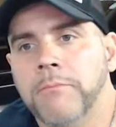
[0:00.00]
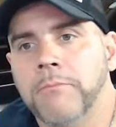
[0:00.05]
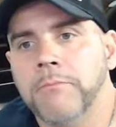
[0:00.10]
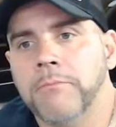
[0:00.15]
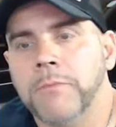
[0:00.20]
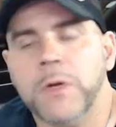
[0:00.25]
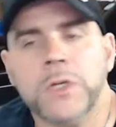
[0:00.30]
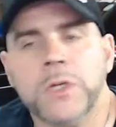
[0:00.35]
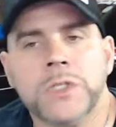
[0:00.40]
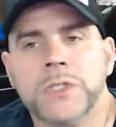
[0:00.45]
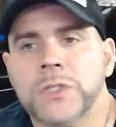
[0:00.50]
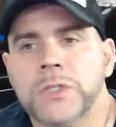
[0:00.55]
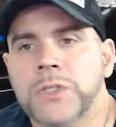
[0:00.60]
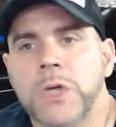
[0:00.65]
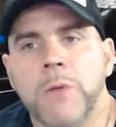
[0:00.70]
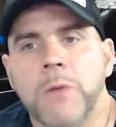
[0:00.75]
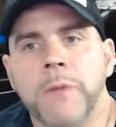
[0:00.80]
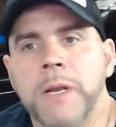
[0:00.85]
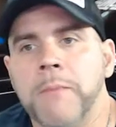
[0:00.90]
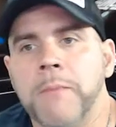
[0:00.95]
There's
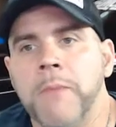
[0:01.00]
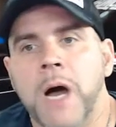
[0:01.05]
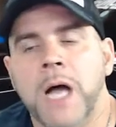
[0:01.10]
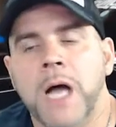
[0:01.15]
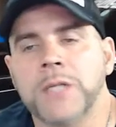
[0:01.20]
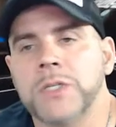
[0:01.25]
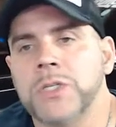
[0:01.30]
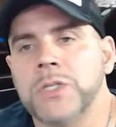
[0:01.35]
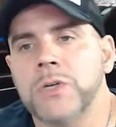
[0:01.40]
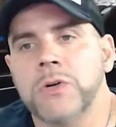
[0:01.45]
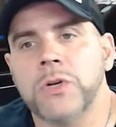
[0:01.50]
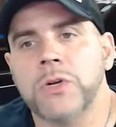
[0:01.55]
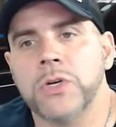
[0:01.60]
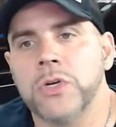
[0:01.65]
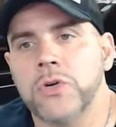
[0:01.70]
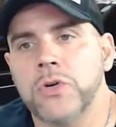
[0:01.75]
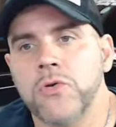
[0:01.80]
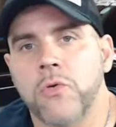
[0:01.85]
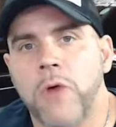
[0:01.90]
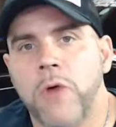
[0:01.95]
so many mods that you can
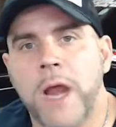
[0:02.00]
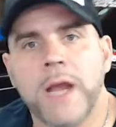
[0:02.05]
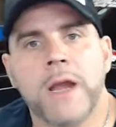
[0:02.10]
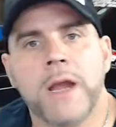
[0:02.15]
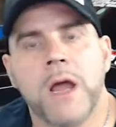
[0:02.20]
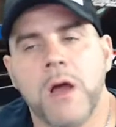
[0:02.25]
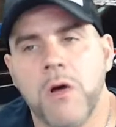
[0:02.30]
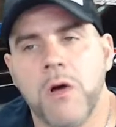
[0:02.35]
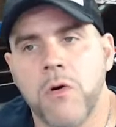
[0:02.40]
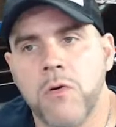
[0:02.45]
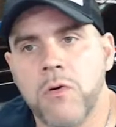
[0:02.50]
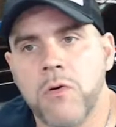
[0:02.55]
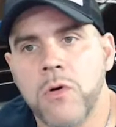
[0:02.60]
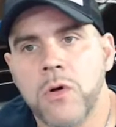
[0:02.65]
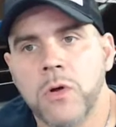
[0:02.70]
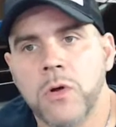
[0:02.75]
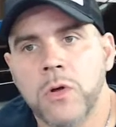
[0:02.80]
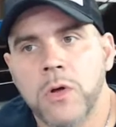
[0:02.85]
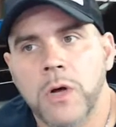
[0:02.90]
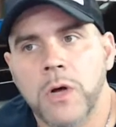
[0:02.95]
do right now
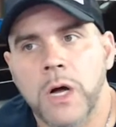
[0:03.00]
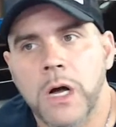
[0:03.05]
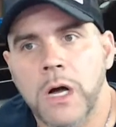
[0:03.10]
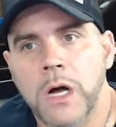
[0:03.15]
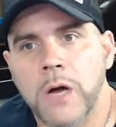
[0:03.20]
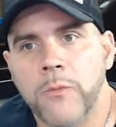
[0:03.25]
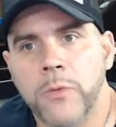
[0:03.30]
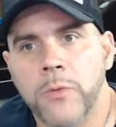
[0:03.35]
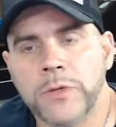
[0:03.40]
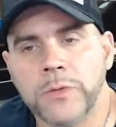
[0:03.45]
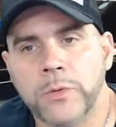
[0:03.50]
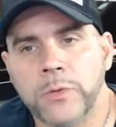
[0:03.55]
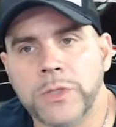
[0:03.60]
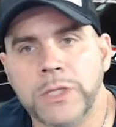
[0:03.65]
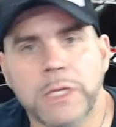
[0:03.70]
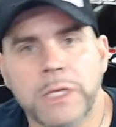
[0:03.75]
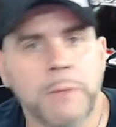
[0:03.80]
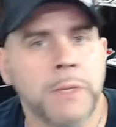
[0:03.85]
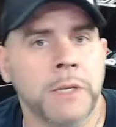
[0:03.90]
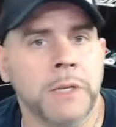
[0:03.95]
with
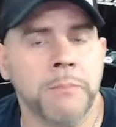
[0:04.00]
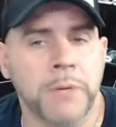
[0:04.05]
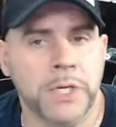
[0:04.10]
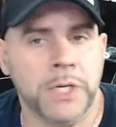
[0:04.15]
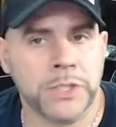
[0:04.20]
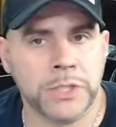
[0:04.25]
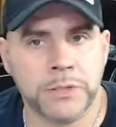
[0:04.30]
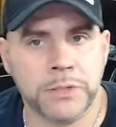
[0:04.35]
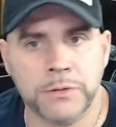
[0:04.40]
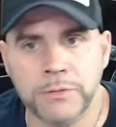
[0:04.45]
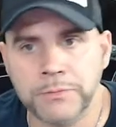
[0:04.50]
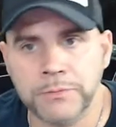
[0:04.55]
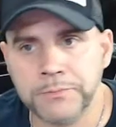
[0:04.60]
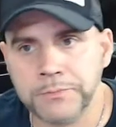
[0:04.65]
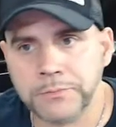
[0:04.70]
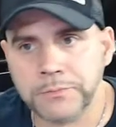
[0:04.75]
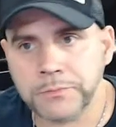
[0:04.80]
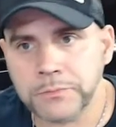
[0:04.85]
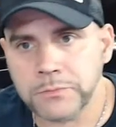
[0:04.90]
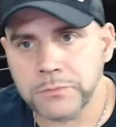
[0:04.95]
limited budget
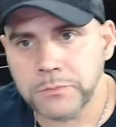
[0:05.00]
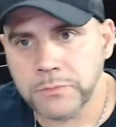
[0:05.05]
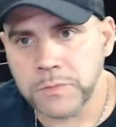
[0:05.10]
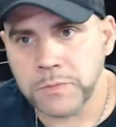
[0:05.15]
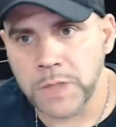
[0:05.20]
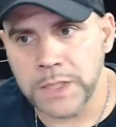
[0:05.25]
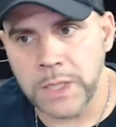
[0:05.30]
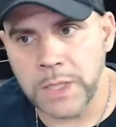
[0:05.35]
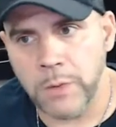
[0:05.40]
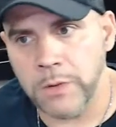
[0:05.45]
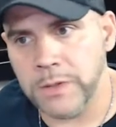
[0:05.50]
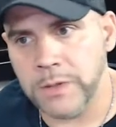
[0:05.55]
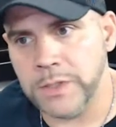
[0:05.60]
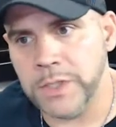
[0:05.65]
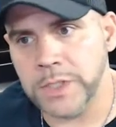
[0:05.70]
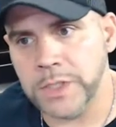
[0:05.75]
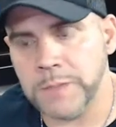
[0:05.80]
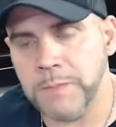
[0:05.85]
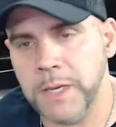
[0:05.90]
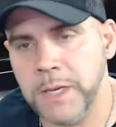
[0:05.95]
that would
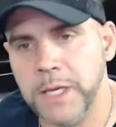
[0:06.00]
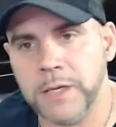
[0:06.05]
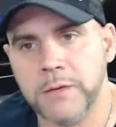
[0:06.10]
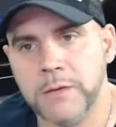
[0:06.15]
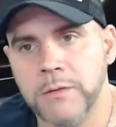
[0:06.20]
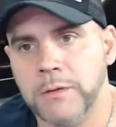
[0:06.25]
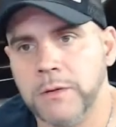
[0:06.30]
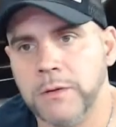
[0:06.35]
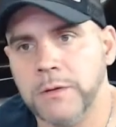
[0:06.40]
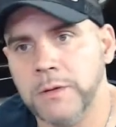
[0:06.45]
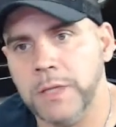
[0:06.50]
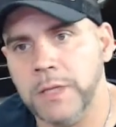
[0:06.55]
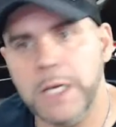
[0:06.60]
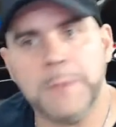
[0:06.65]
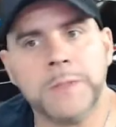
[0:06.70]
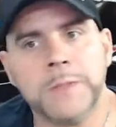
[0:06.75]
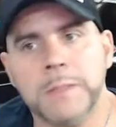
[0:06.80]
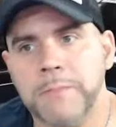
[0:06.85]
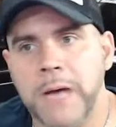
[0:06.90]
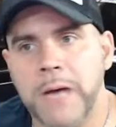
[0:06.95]
just make
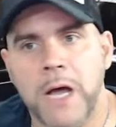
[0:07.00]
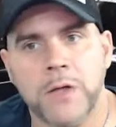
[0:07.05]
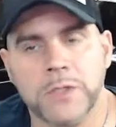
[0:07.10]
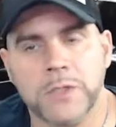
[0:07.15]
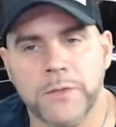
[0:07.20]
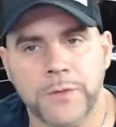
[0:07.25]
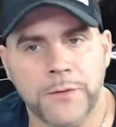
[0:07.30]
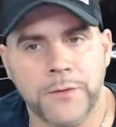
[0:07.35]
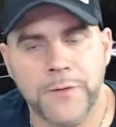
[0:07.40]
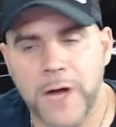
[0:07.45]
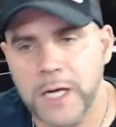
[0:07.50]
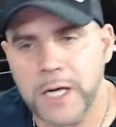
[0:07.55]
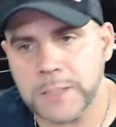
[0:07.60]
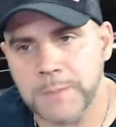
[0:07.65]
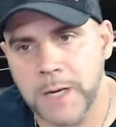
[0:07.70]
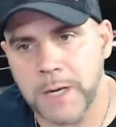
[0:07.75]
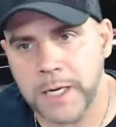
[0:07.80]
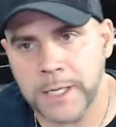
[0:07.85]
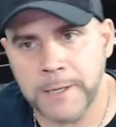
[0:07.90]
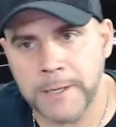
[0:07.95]
leaps and bounds of your Fox
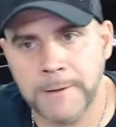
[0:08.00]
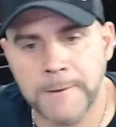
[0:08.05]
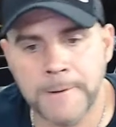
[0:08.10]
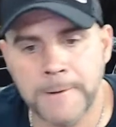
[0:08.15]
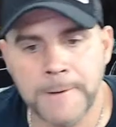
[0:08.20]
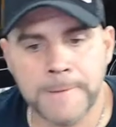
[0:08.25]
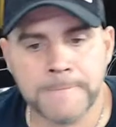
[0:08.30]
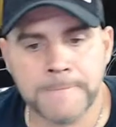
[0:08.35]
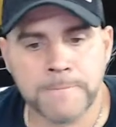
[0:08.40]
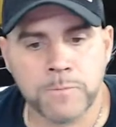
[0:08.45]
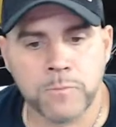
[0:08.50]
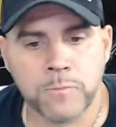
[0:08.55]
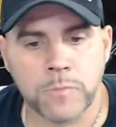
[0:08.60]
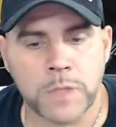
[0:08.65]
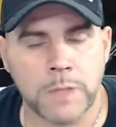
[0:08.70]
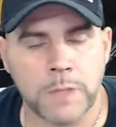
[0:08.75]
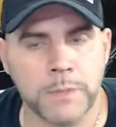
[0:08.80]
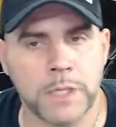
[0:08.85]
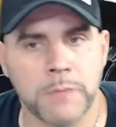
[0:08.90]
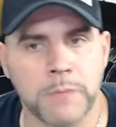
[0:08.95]
body.
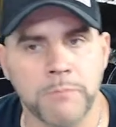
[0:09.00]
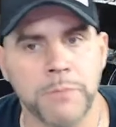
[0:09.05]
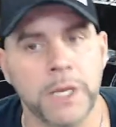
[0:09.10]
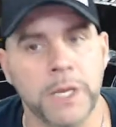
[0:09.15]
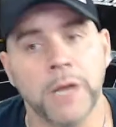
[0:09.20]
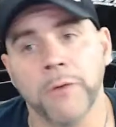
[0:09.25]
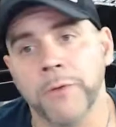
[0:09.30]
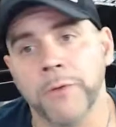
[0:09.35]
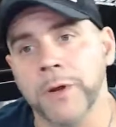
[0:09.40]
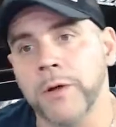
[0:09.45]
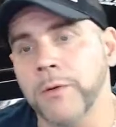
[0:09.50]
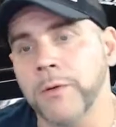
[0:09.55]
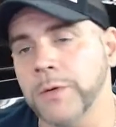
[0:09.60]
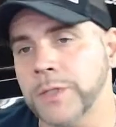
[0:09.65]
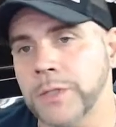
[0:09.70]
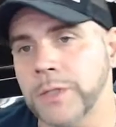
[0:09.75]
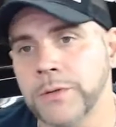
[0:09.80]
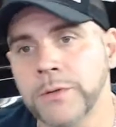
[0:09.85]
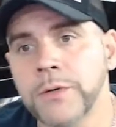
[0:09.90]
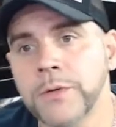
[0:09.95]
I mean, being real with
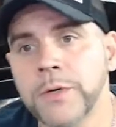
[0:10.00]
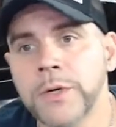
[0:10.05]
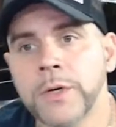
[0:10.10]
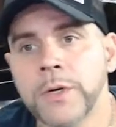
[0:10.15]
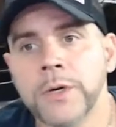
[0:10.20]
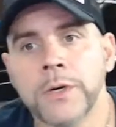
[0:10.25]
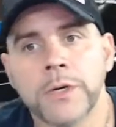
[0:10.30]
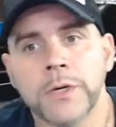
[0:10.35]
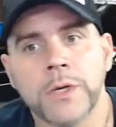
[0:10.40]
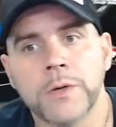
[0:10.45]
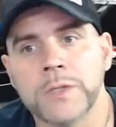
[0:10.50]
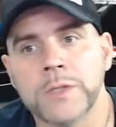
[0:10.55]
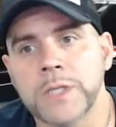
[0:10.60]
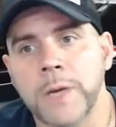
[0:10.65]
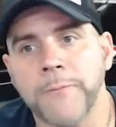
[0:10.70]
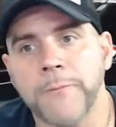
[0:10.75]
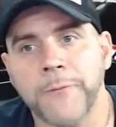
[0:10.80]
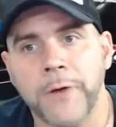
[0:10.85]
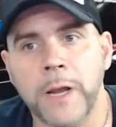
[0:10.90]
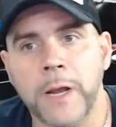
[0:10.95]
you, your
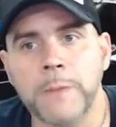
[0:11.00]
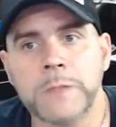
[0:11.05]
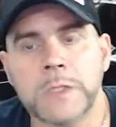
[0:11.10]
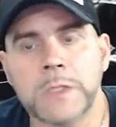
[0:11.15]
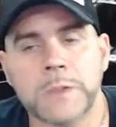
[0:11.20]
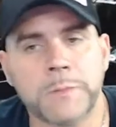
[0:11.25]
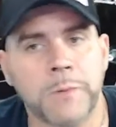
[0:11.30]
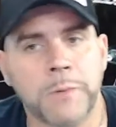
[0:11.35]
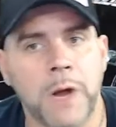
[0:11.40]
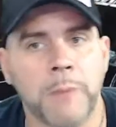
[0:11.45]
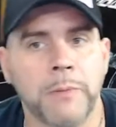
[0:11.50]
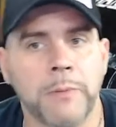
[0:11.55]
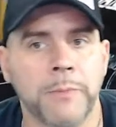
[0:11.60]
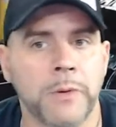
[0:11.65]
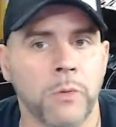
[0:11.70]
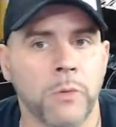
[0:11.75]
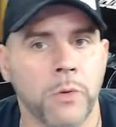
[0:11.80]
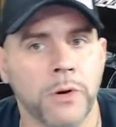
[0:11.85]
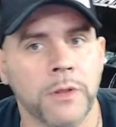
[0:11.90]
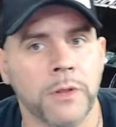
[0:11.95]
subframes is probably
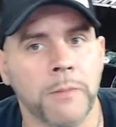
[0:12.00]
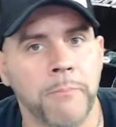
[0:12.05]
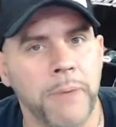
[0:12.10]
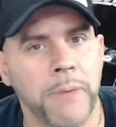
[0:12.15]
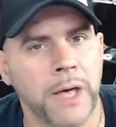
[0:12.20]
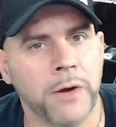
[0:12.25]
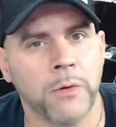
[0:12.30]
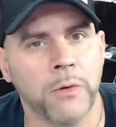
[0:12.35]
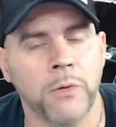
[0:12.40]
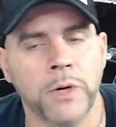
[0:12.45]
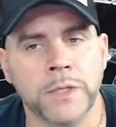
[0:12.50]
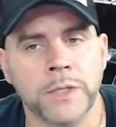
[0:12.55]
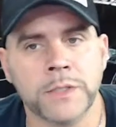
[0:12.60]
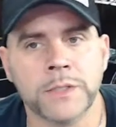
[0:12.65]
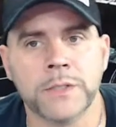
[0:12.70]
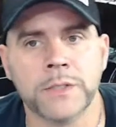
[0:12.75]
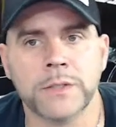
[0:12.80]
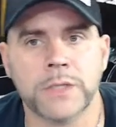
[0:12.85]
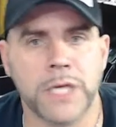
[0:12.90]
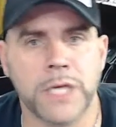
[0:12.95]
one of the better
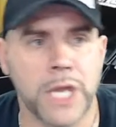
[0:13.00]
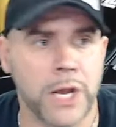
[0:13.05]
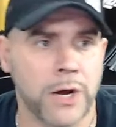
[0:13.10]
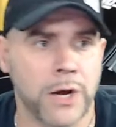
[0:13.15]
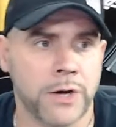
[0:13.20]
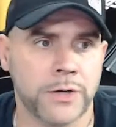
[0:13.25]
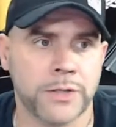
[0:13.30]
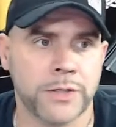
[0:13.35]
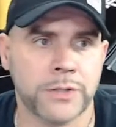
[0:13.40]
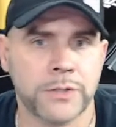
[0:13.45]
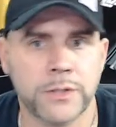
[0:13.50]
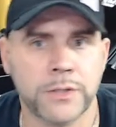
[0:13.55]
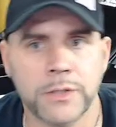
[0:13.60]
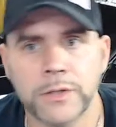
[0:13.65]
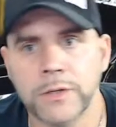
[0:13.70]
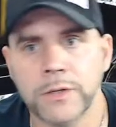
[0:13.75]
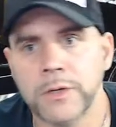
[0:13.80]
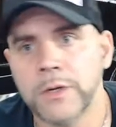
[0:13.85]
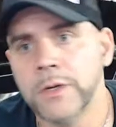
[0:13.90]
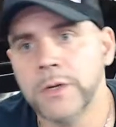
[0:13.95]
ones. Gears,
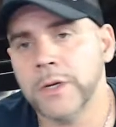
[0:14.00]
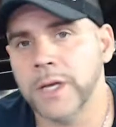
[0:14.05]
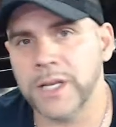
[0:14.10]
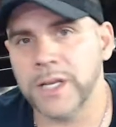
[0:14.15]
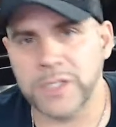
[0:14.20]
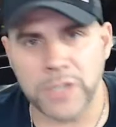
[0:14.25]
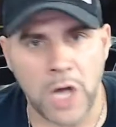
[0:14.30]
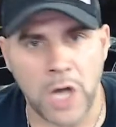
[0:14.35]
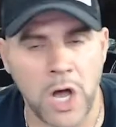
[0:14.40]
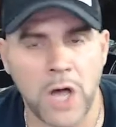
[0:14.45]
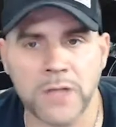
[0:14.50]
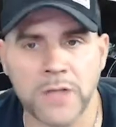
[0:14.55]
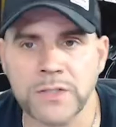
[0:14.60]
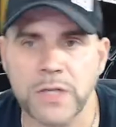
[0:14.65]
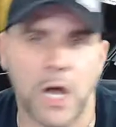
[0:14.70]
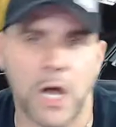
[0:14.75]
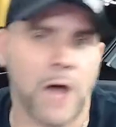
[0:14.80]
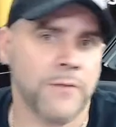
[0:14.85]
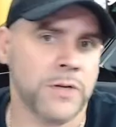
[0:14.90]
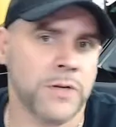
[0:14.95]
exhaust,
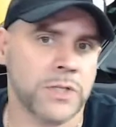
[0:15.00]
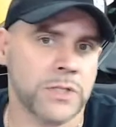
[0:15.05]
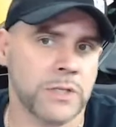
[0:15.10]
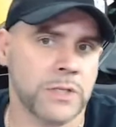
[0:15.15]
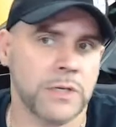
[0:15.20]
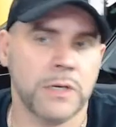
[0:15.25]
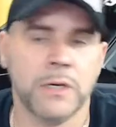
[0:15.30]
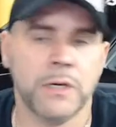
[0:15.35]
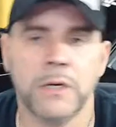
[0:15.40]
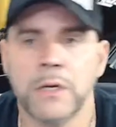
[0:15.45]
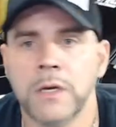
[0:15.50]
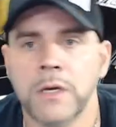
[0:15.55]
obviously.